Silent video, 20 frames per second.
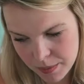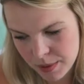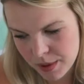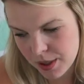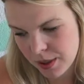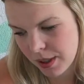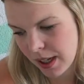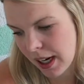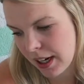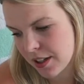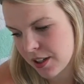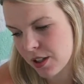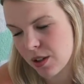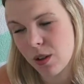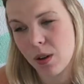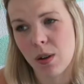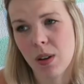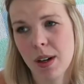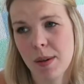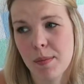So yeah,
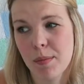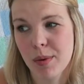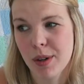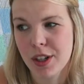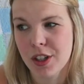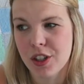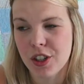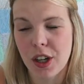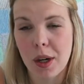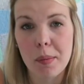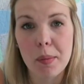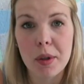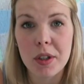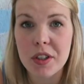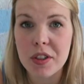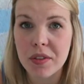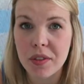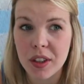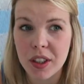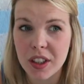so I'm pretty sure I
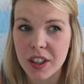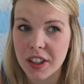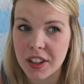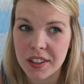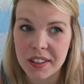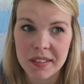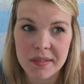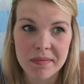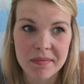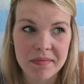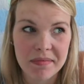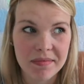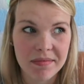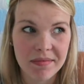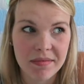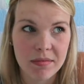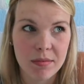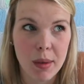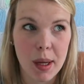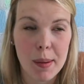pushed for a good
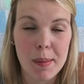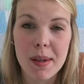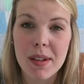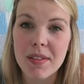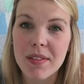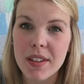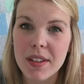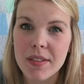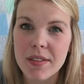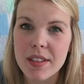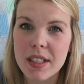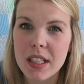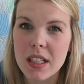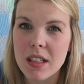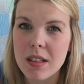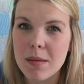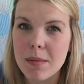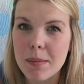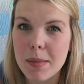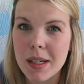maybe
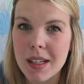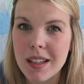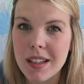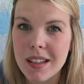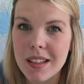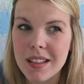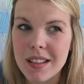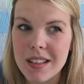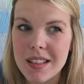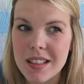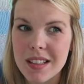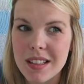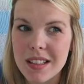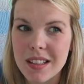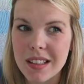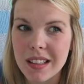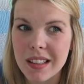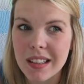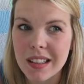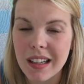15
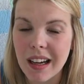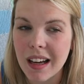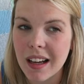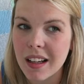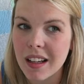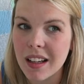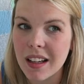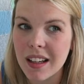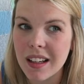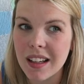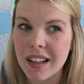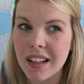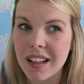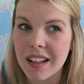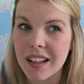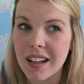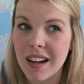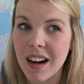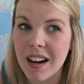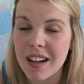minutes.
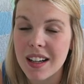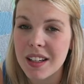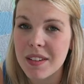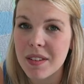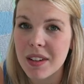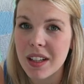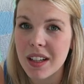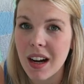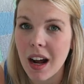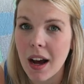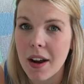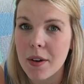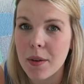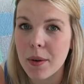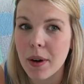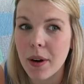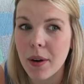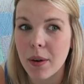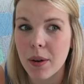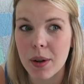Not even, I don't
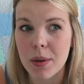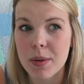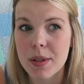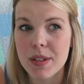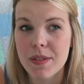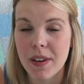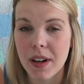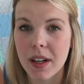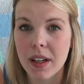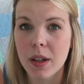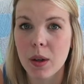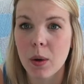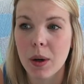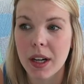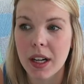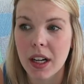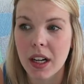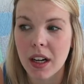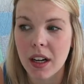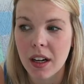know. It was very
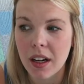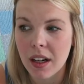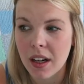quick.